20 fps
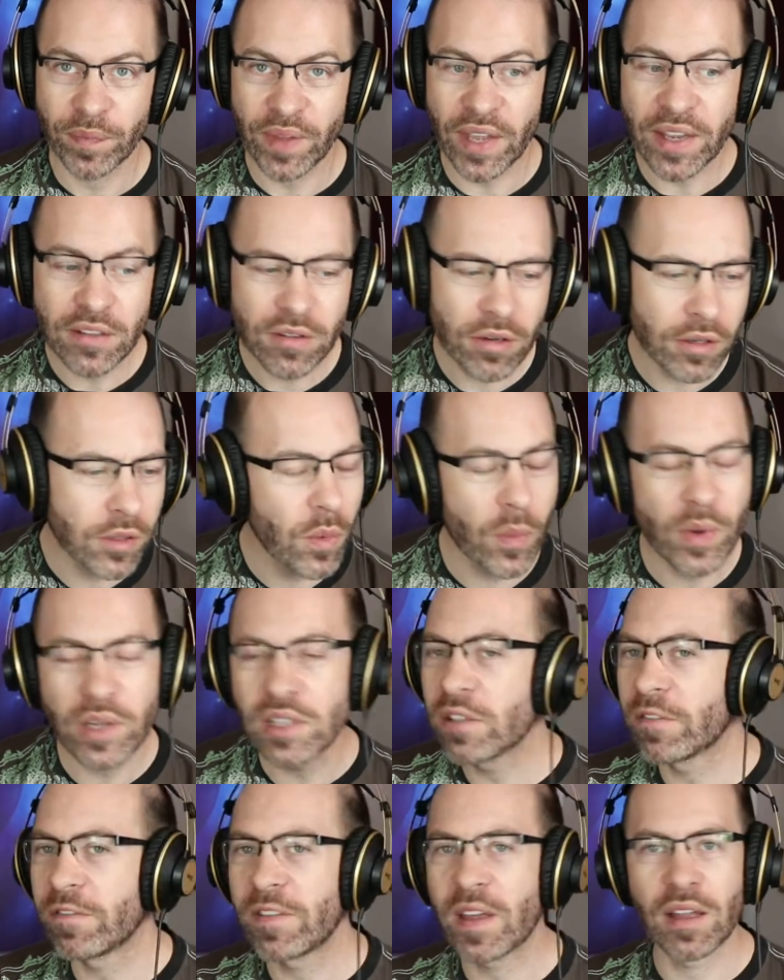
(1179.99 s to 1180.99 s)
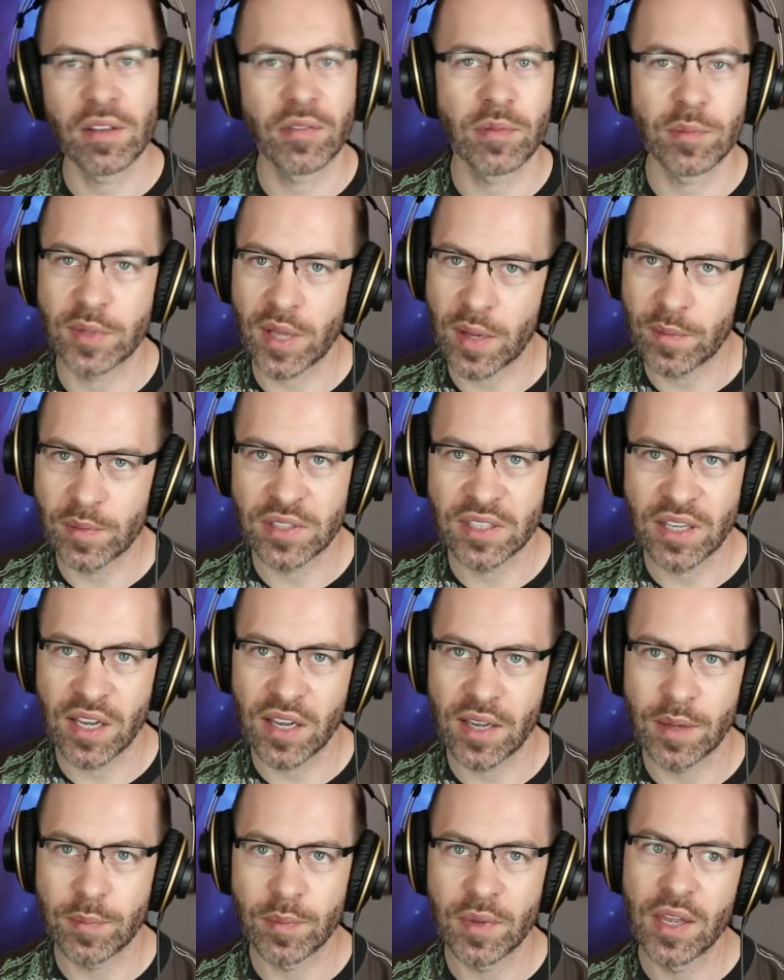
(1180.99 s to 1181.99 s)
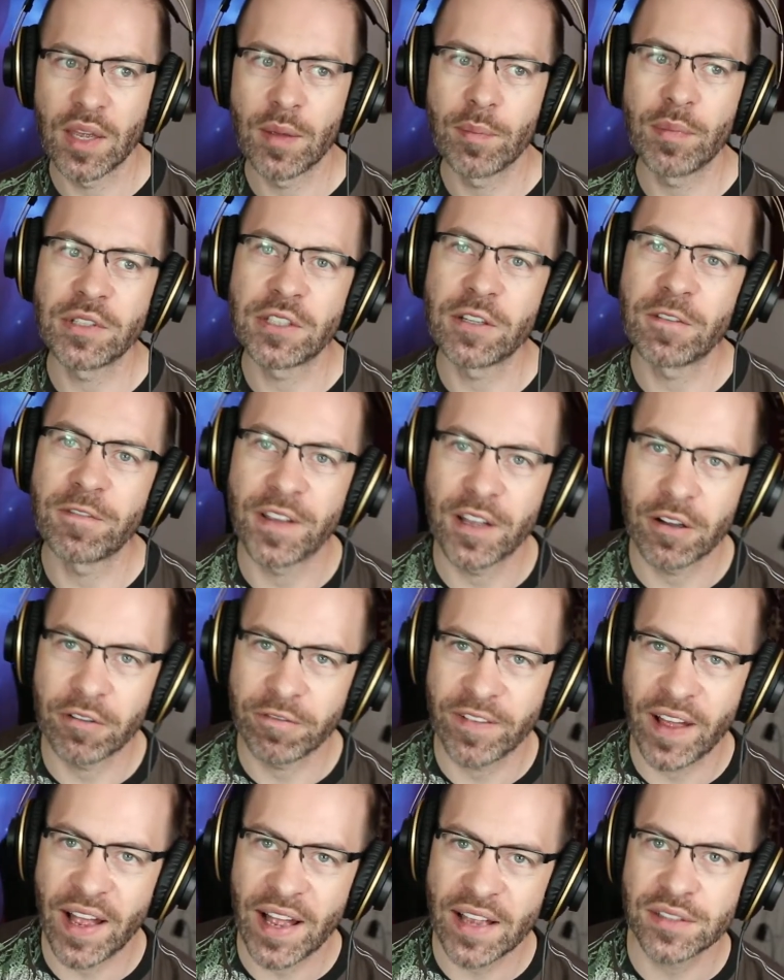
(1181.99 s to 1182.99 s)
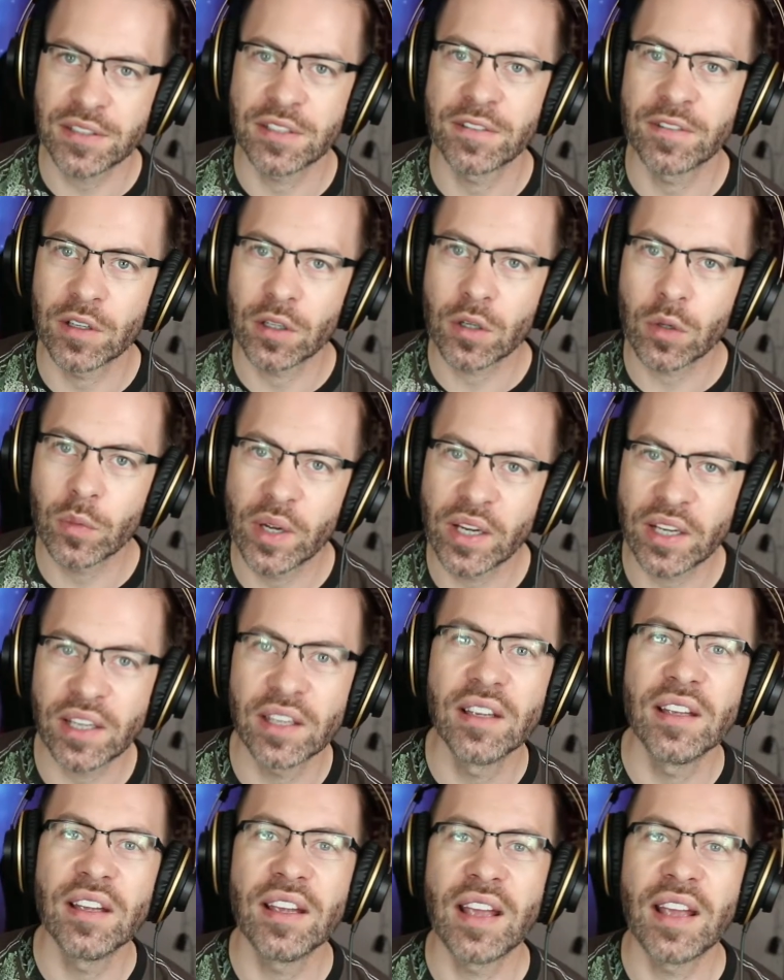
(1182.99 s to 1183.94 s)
And you're going to fail from time to time, but you fail fast, you fail quick,